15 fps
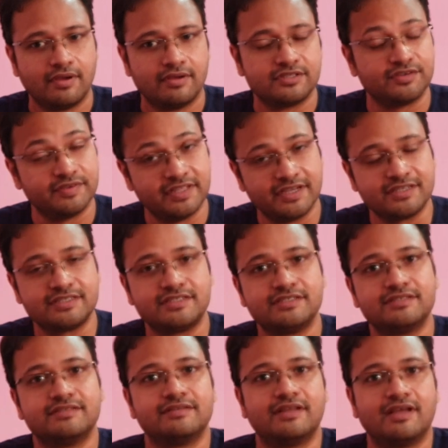So with this,
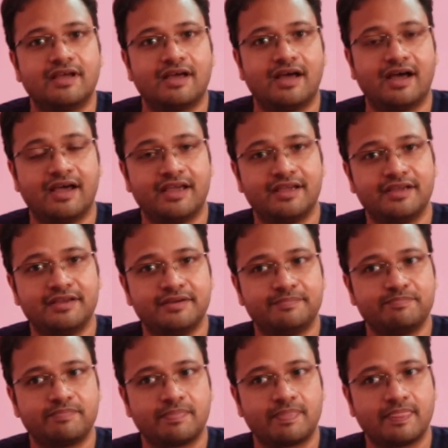I
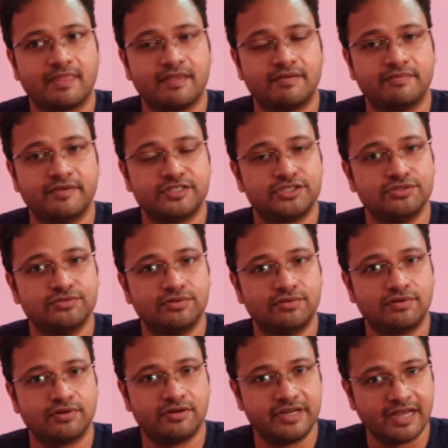wish you
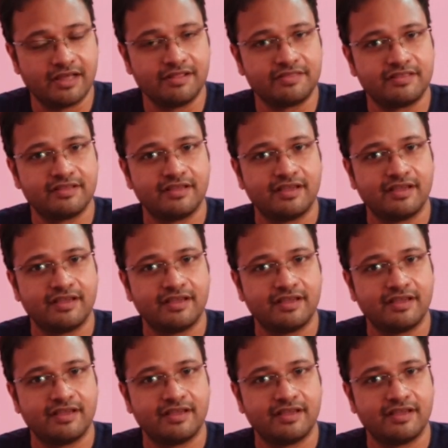good health,